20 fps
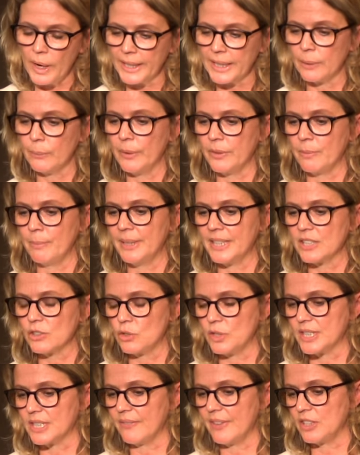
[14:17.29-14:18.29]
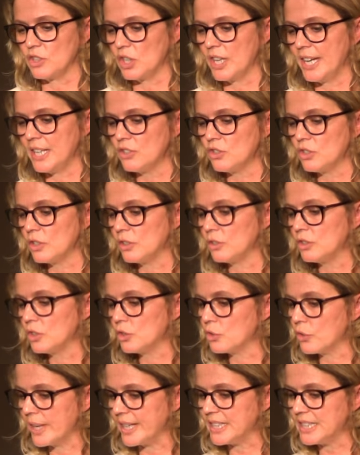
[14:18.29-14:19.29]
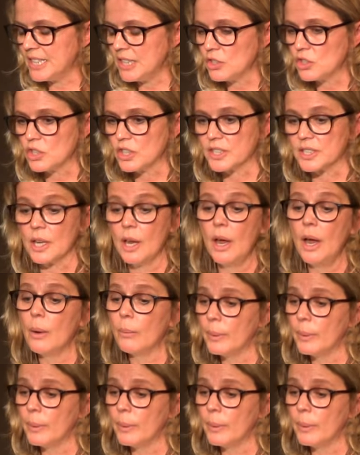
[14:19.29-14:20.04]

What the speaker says: working with ministries of education to train teachers,